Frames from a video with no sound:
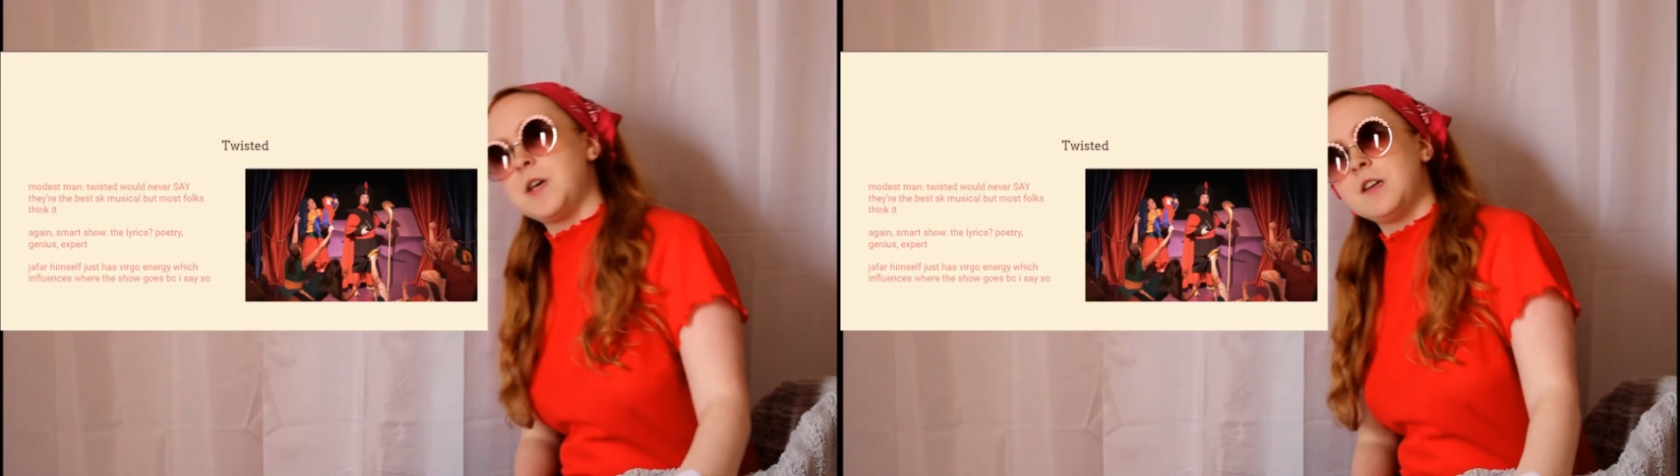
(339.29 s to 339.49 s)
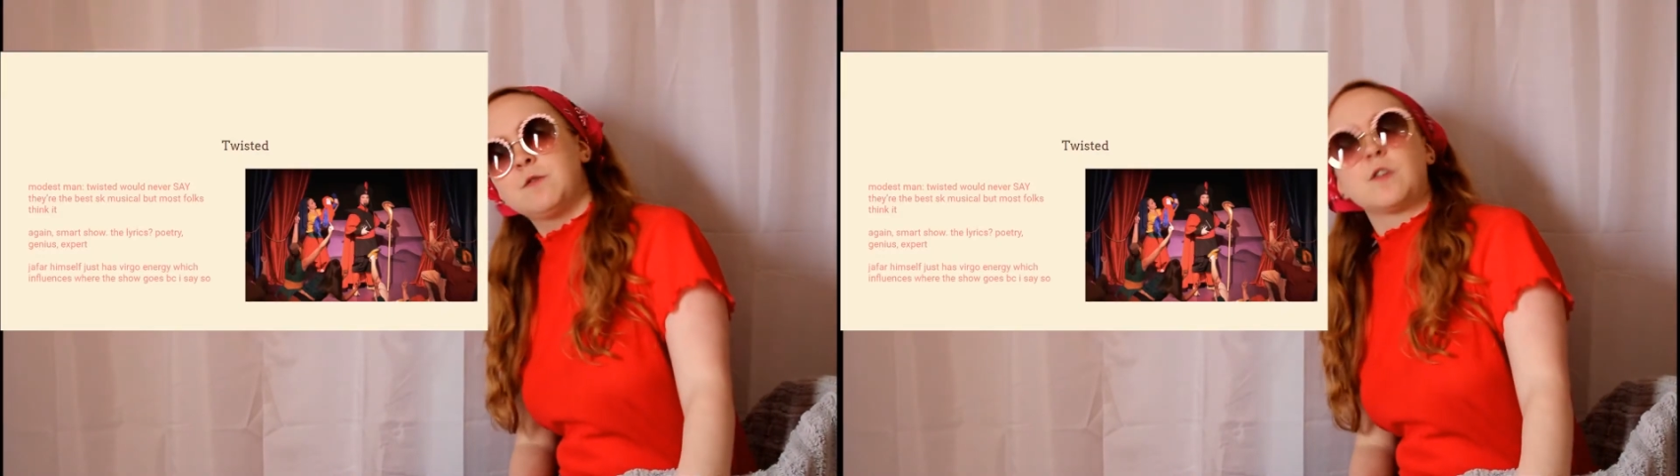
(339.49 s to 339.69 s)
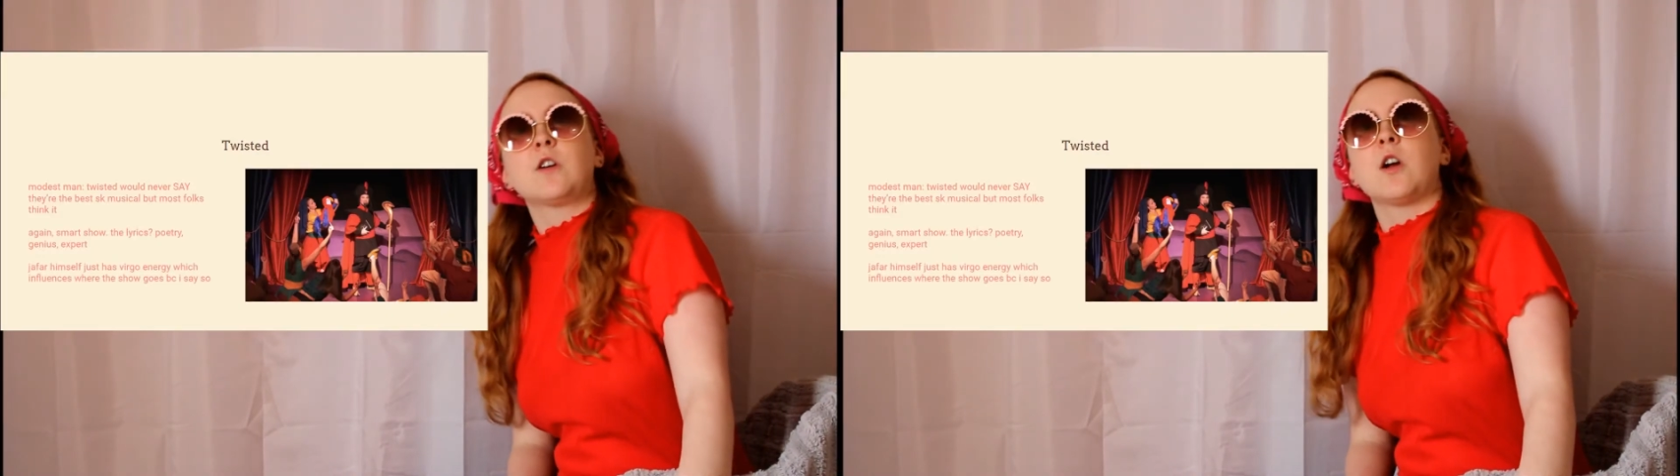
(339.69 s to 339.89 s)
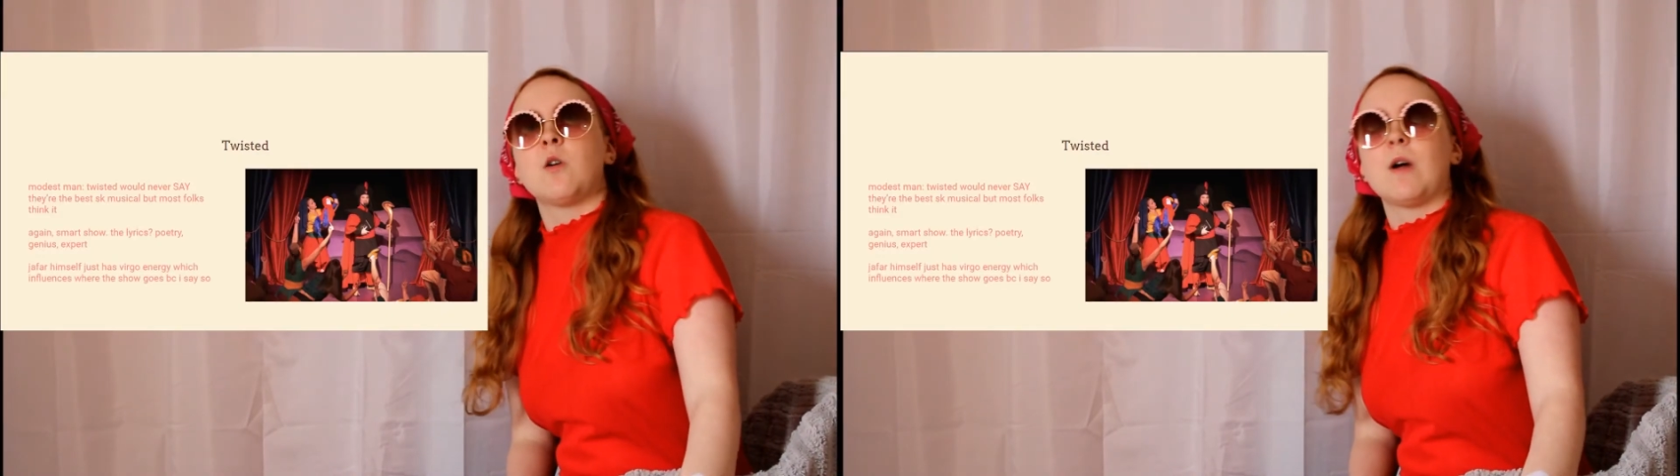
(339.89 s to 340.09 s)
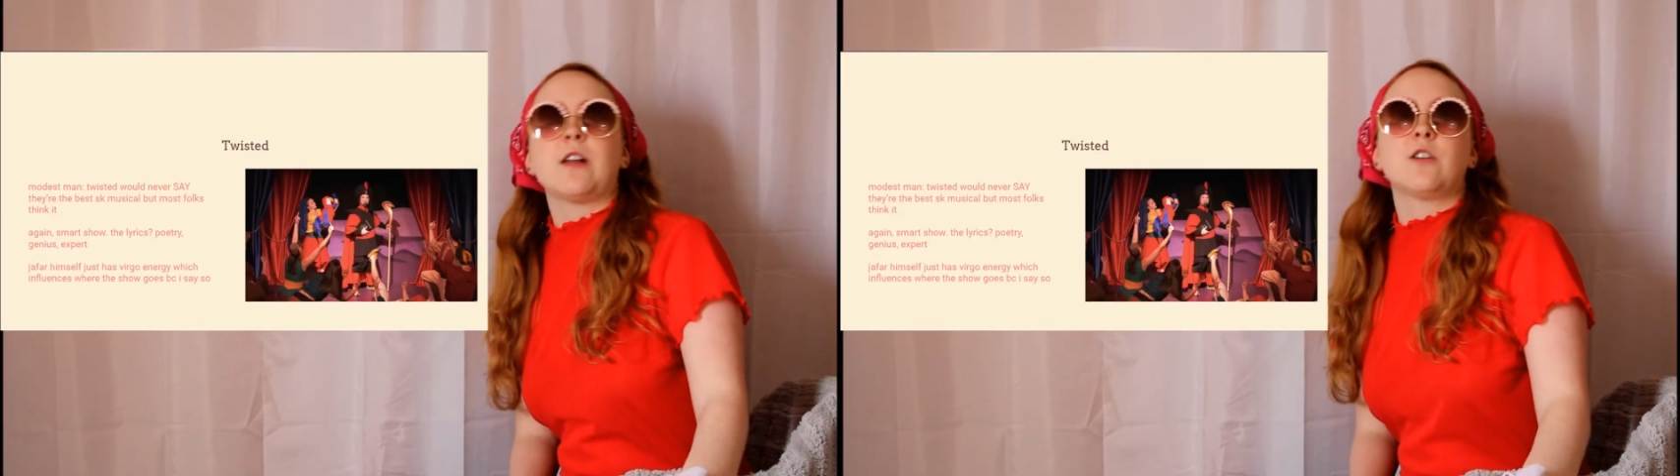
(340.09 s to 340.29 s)
big
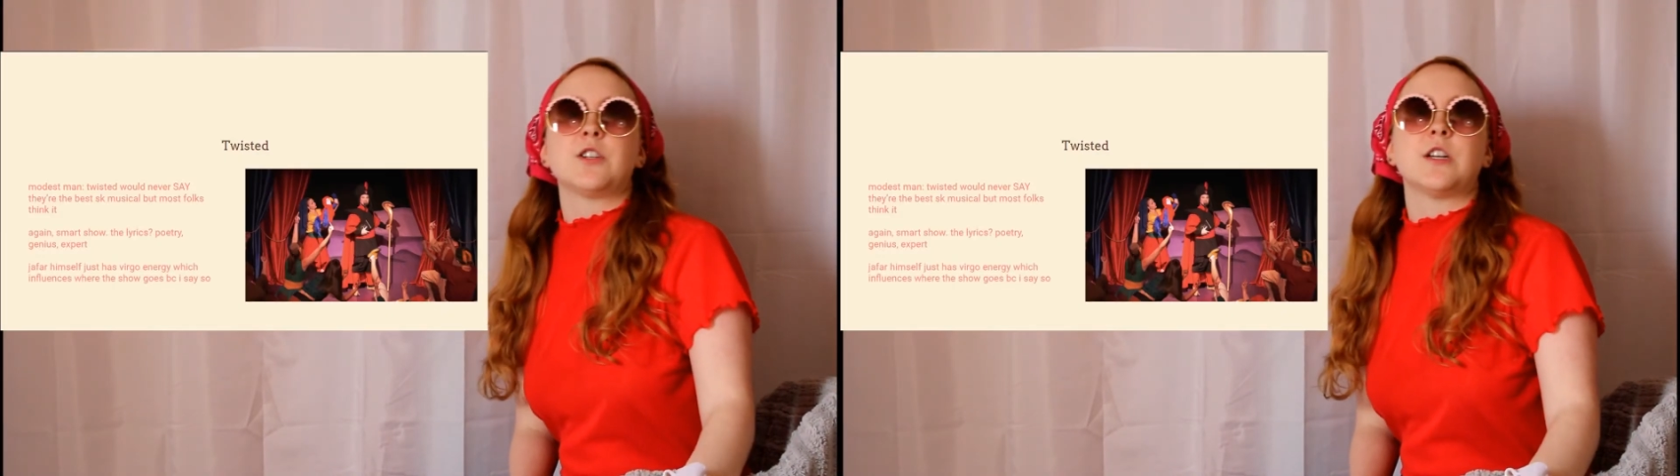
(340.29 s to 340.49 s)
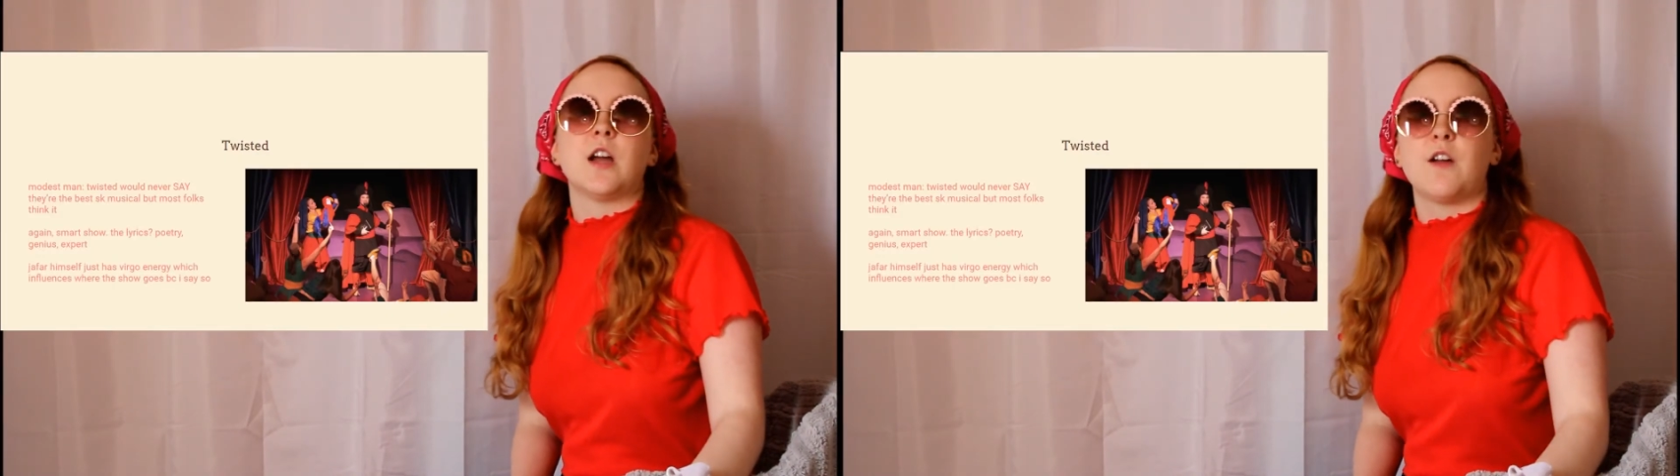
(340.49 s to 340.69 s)
Virgo energy.